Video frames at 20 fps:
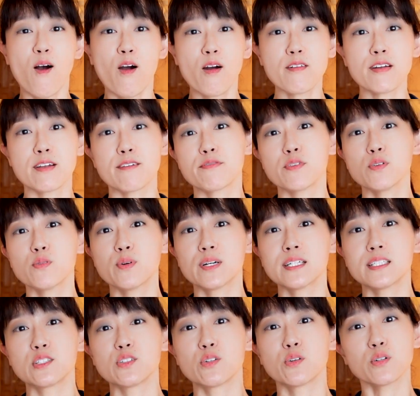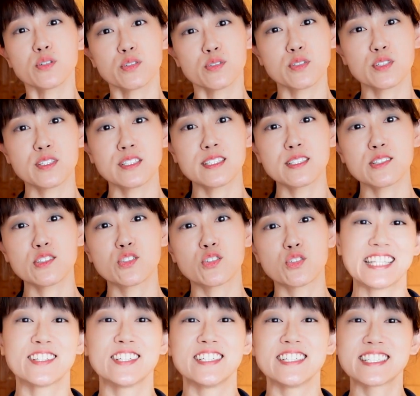Or if you want your students
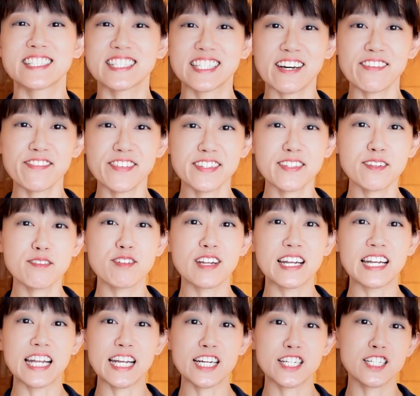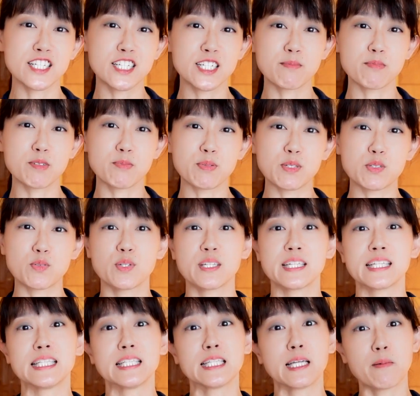to discover the relationships
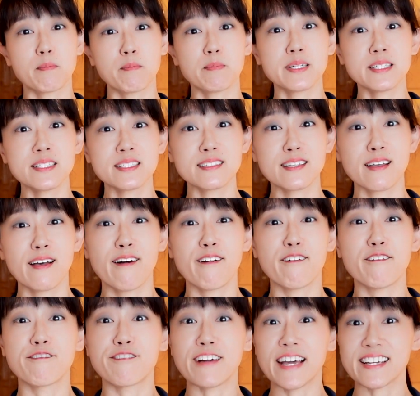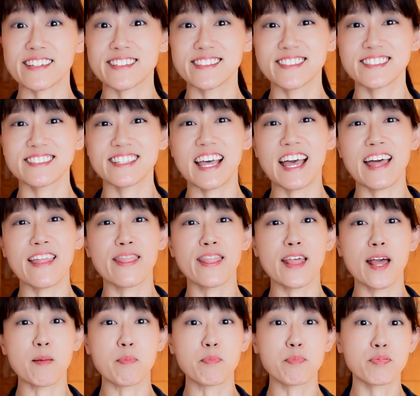between numbers, factors and
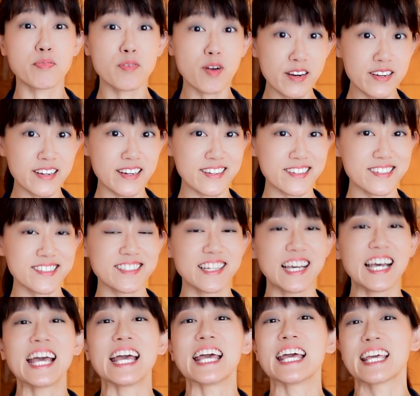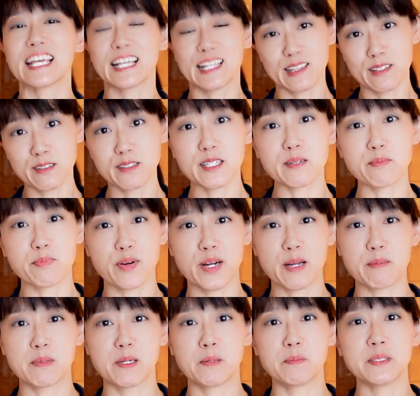their products, including
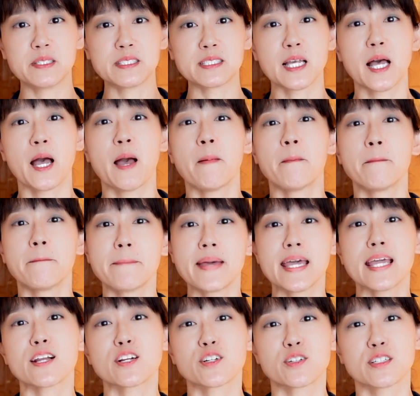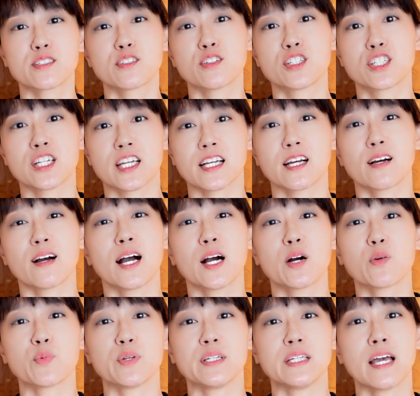prime numbers, make sure to check out
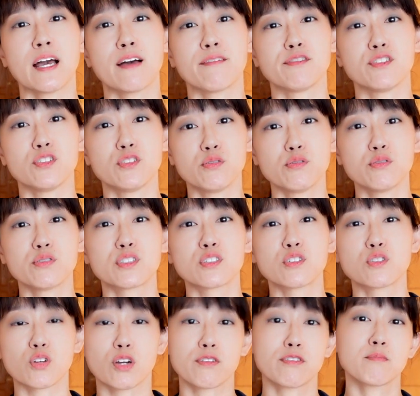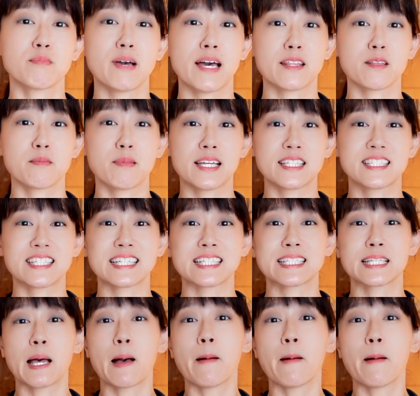how we have used Joyful Mathematics